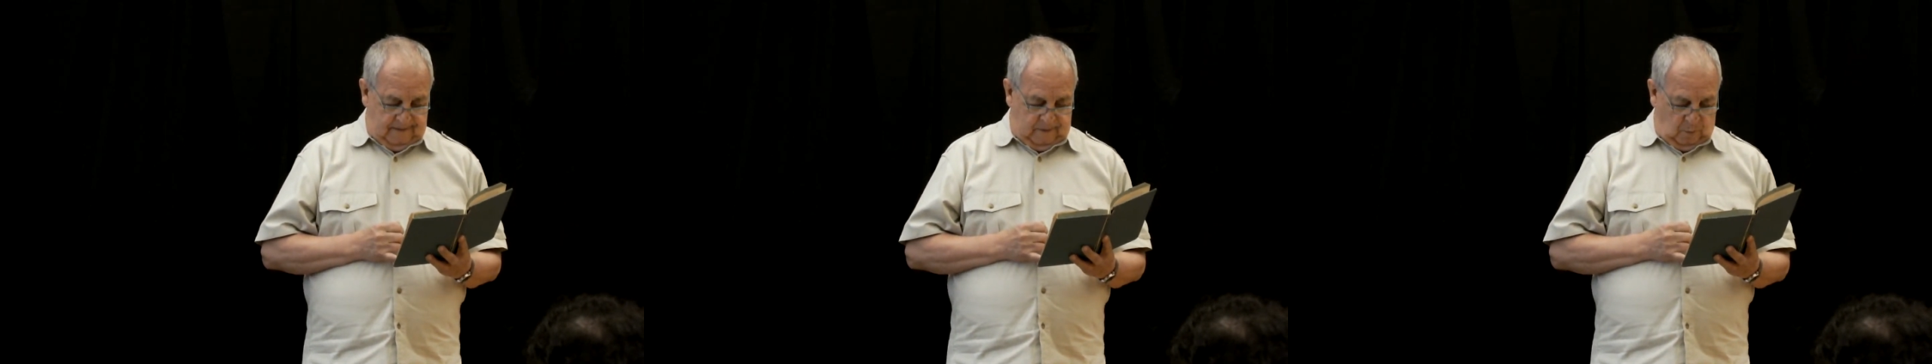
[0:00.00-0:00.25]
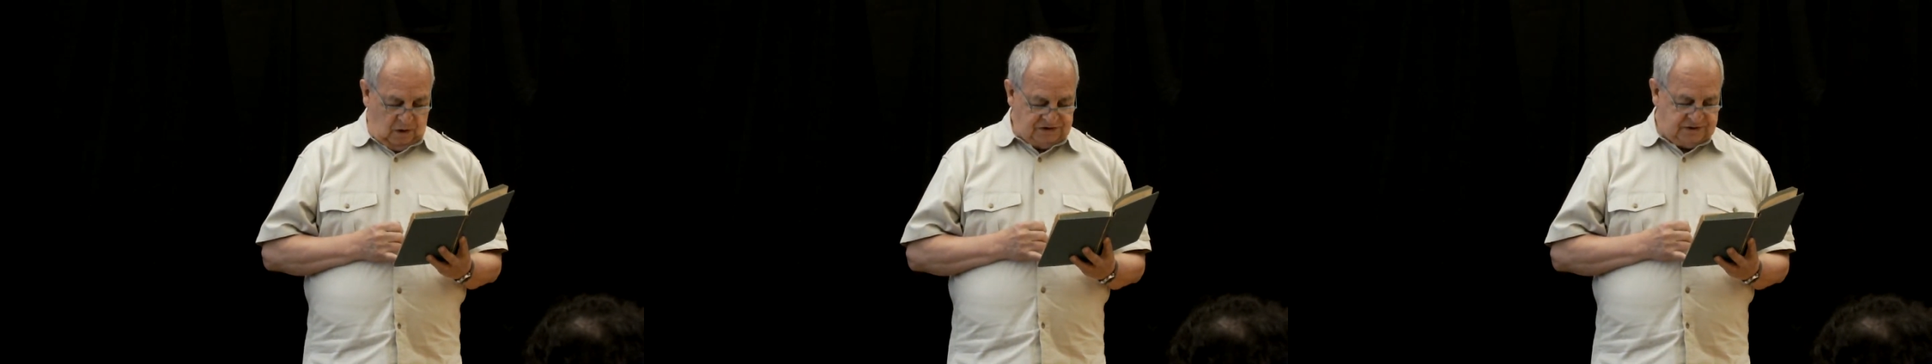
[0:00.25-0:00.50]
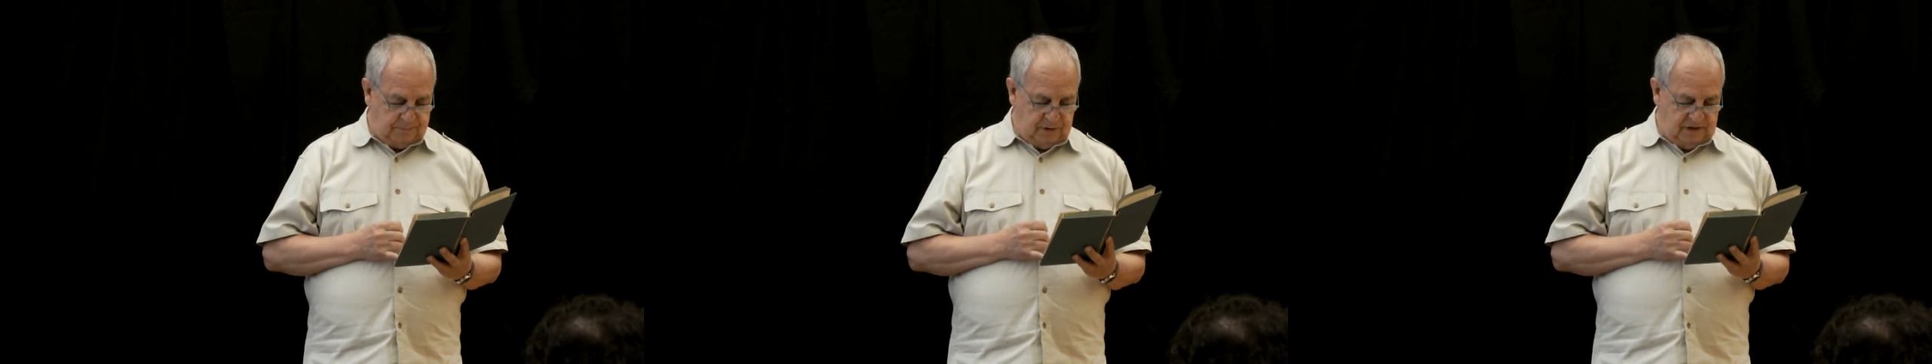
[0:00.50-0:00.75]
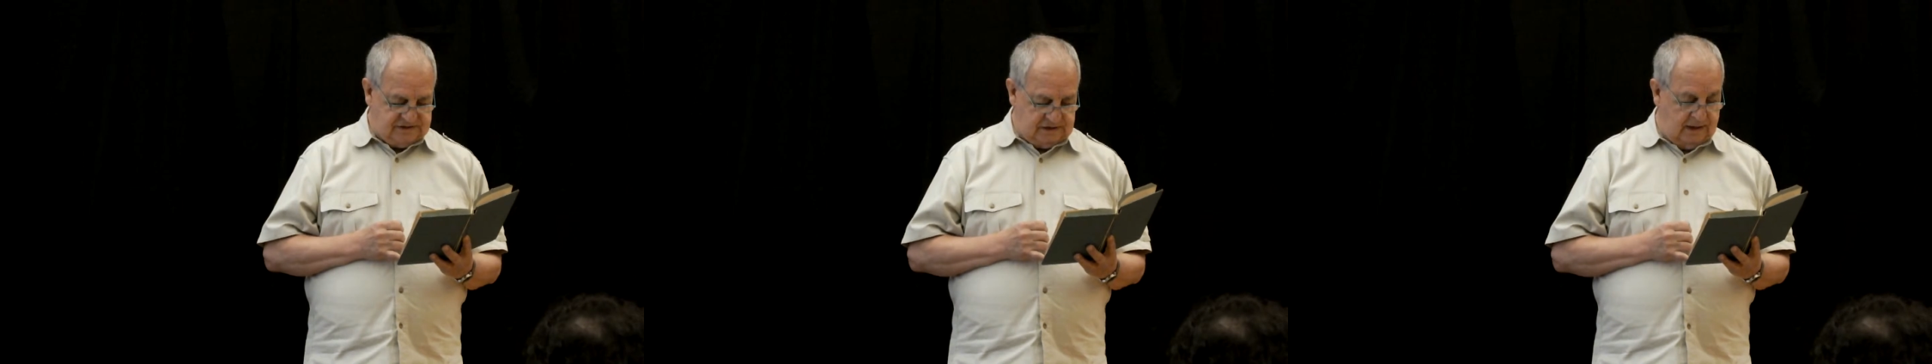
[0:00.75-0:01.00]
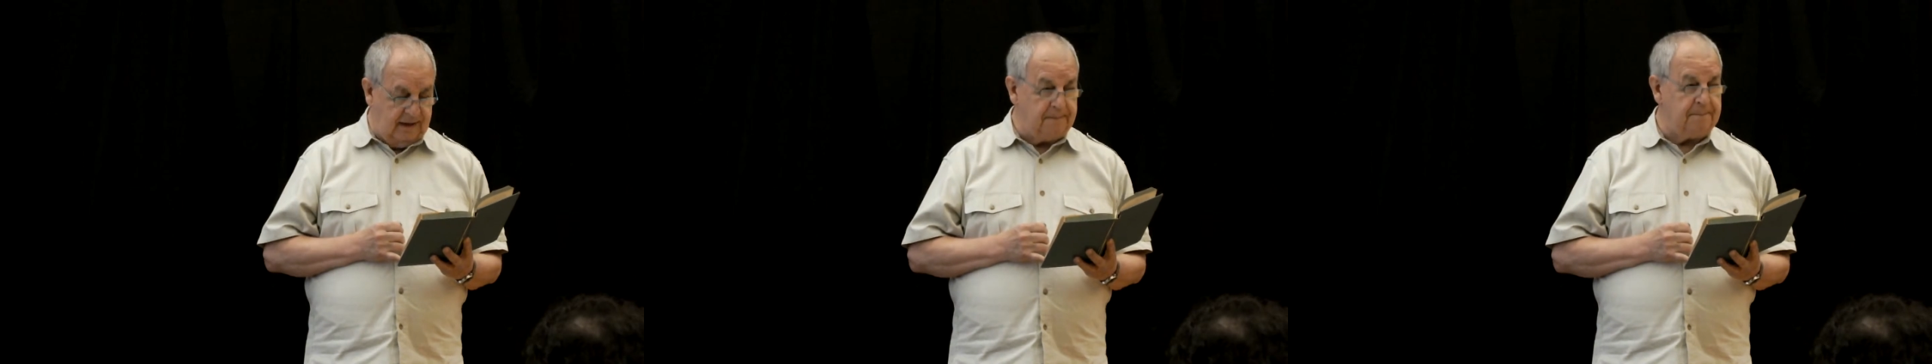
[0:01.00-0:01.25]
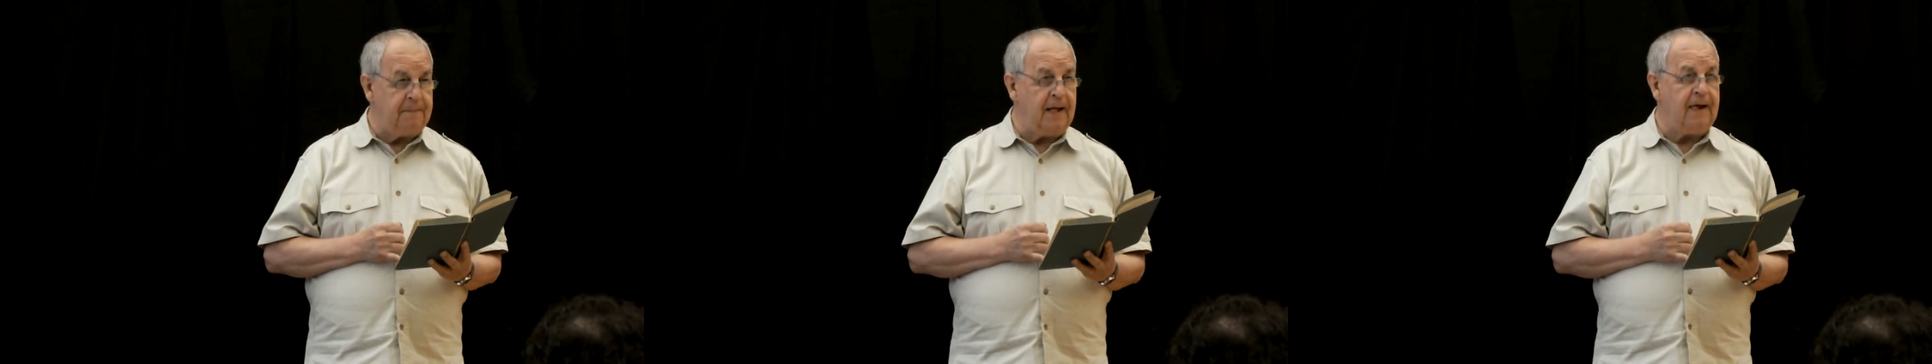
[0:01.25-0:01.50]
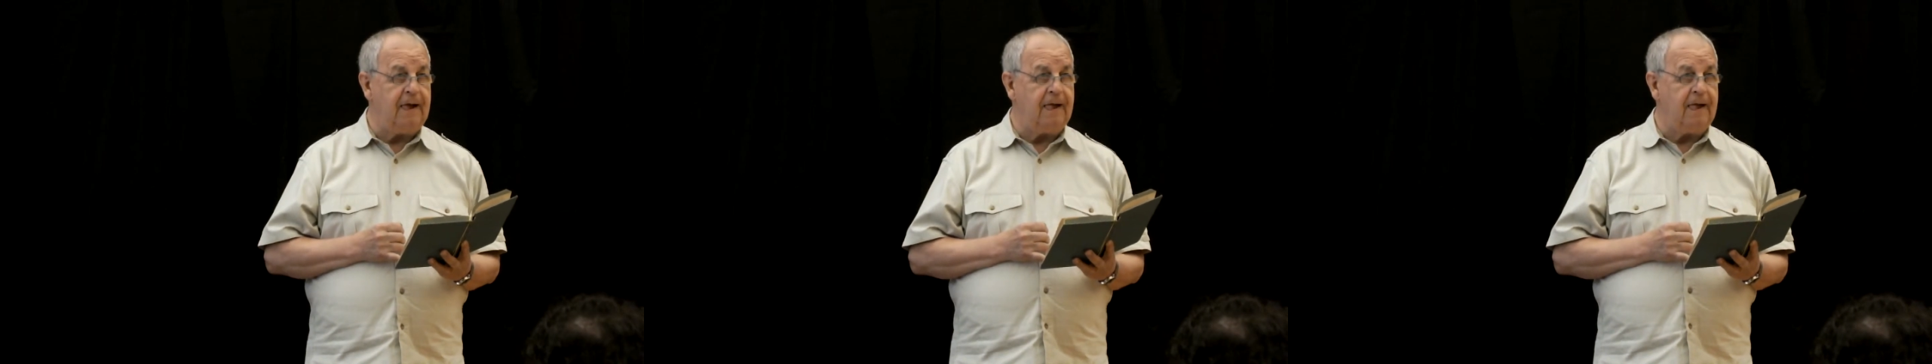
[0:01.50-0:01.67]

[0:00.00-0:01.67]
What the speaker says: Once upon a time,